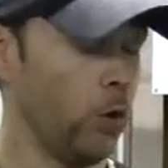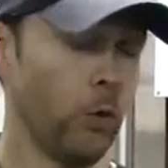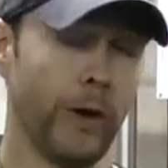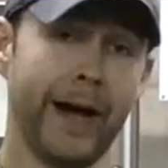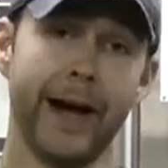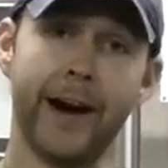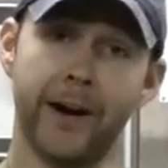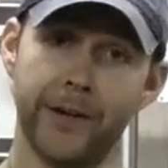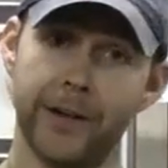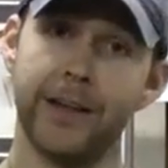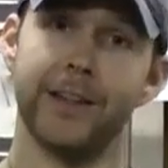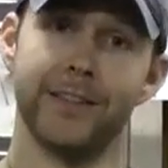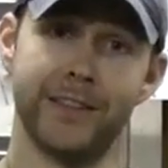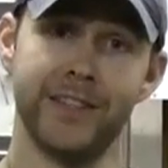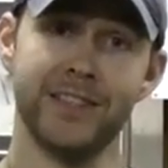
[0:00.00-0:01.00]
wow,
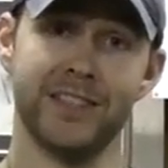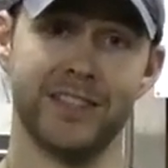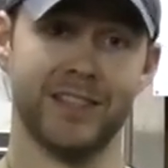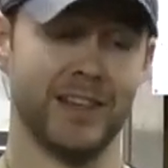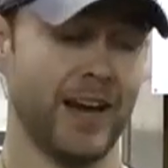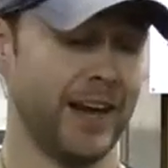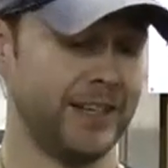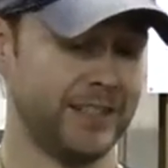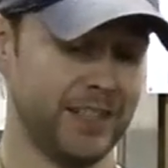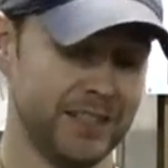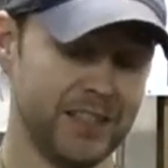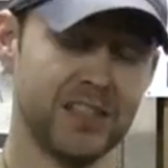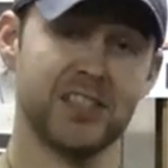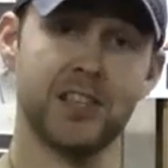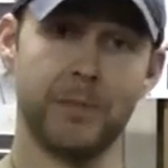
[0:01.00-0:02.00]
this is nice,
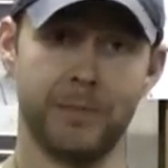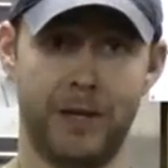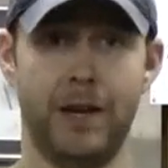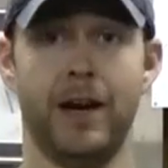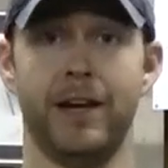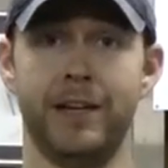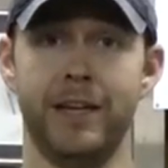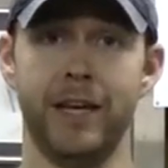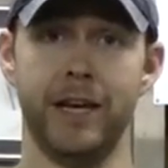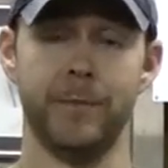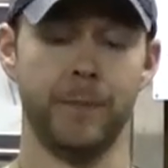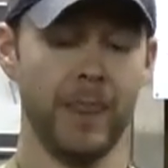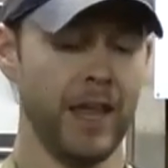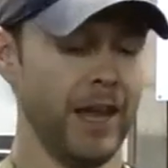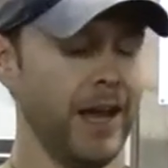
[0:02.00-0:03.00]
this is something I
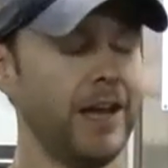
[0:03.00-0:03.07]
need.